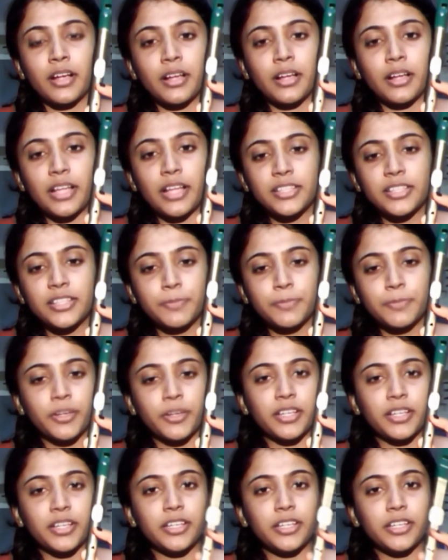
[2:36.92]
At this point, I
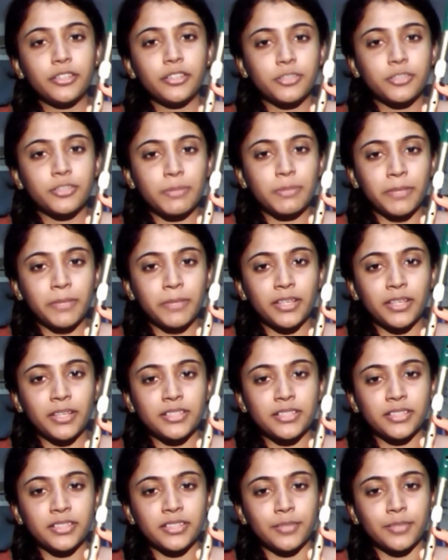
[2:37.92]
need to use my pinkies and
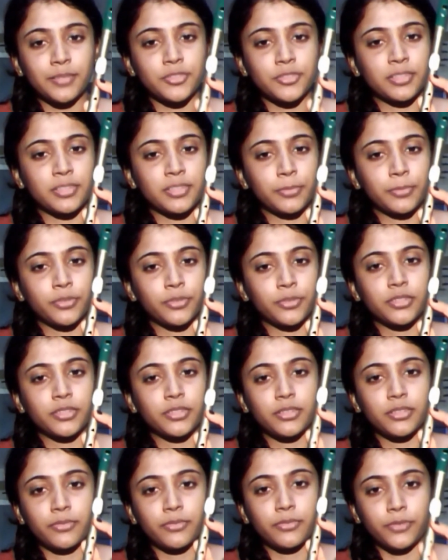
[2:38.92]
thumbs to support
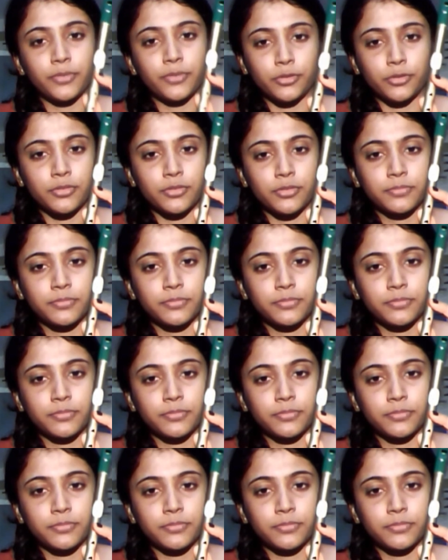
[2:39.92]
the flute.